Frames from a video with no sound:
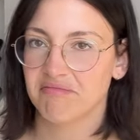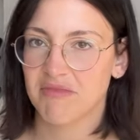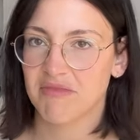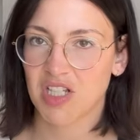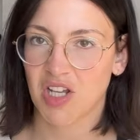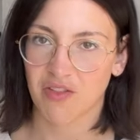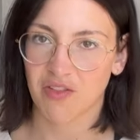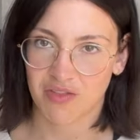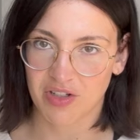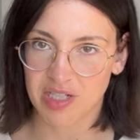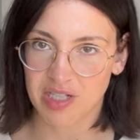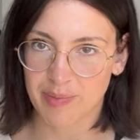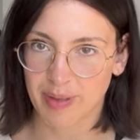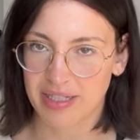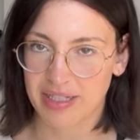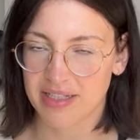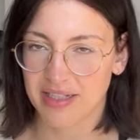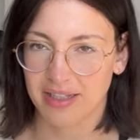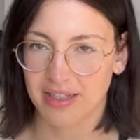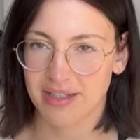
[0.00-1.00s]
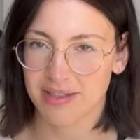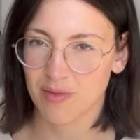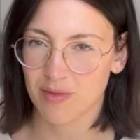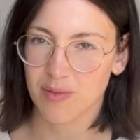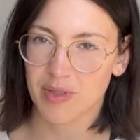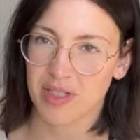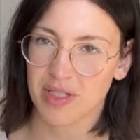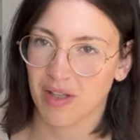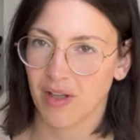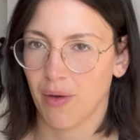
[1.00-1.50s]
toughness, basically. It's
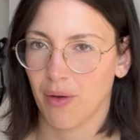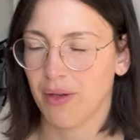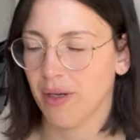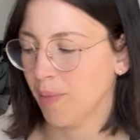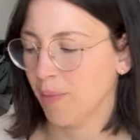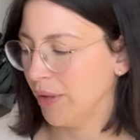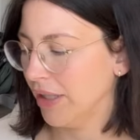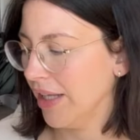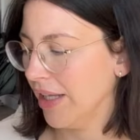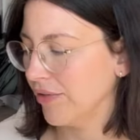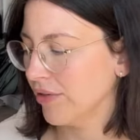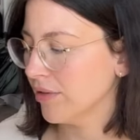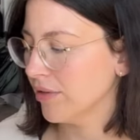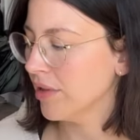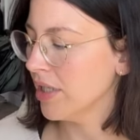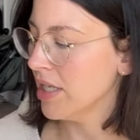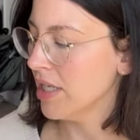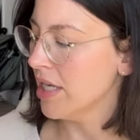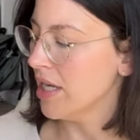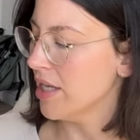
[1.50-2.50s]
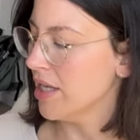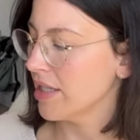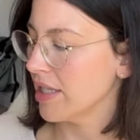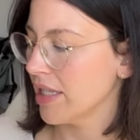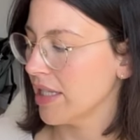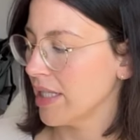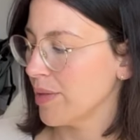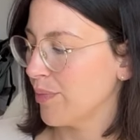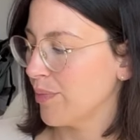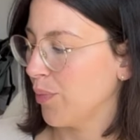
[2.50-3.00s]
almost like going up a level. So
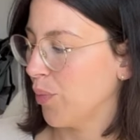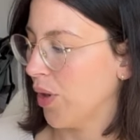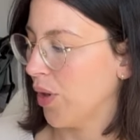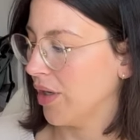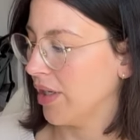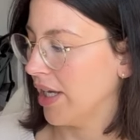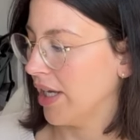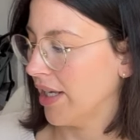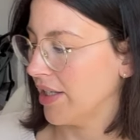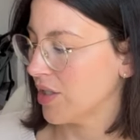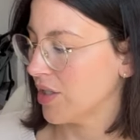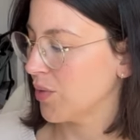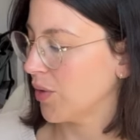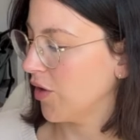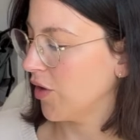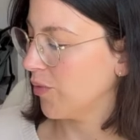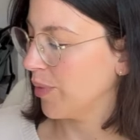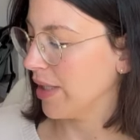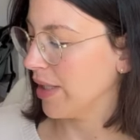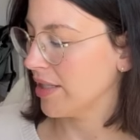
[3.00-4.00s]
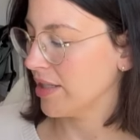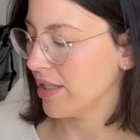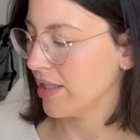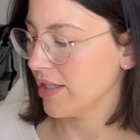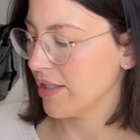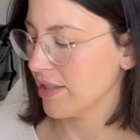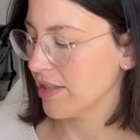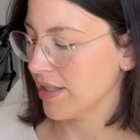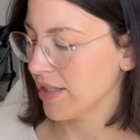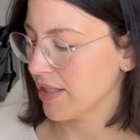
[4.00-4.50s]
this one has 12
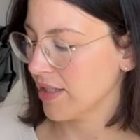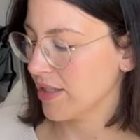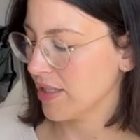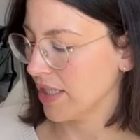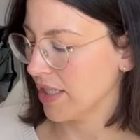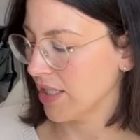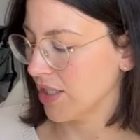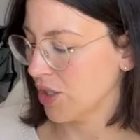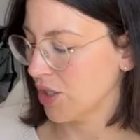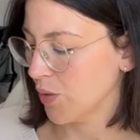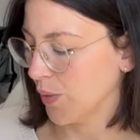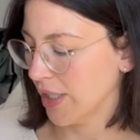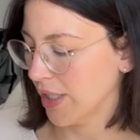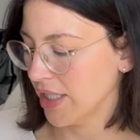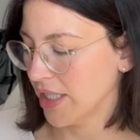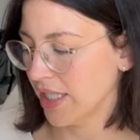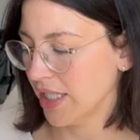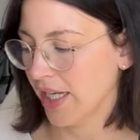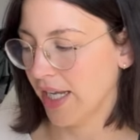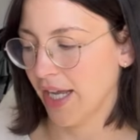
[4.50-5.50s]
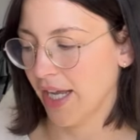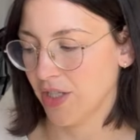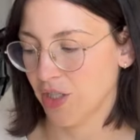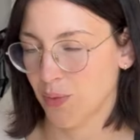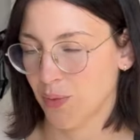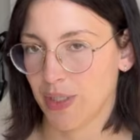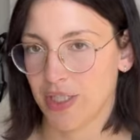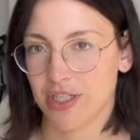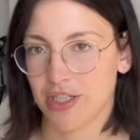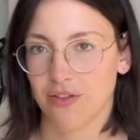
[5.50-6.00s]
pieces, 16, 20, and
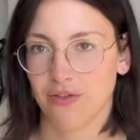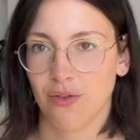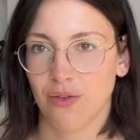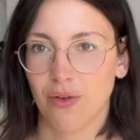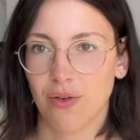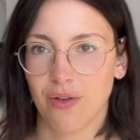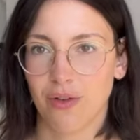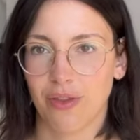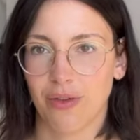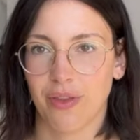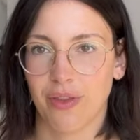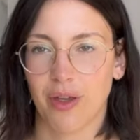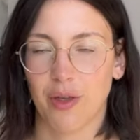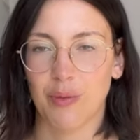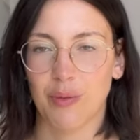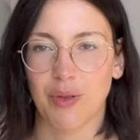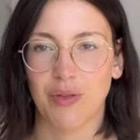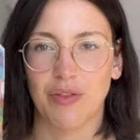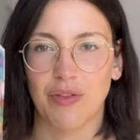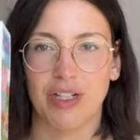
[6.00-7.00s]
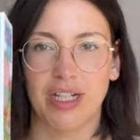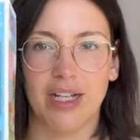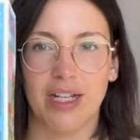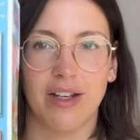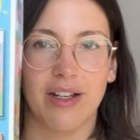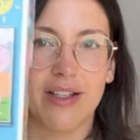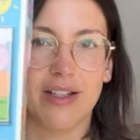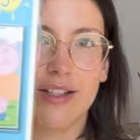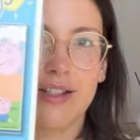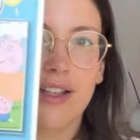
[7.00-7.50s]
24. Thought that would be really
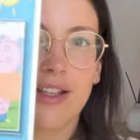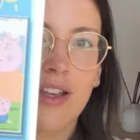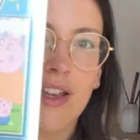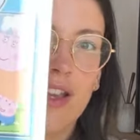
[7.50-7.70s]
nice